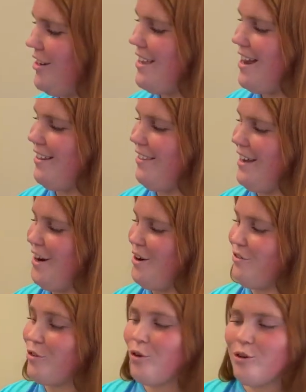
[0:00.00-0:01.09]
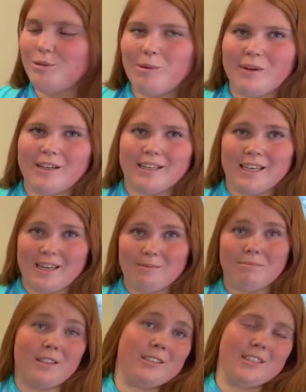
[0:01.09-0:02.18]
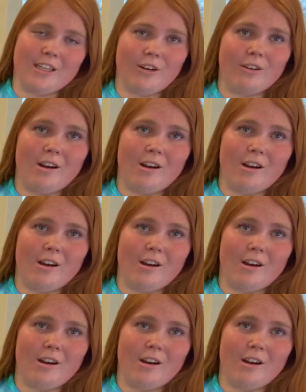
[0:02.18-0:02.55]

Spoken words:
that in there. Of course, we want to keep the sticker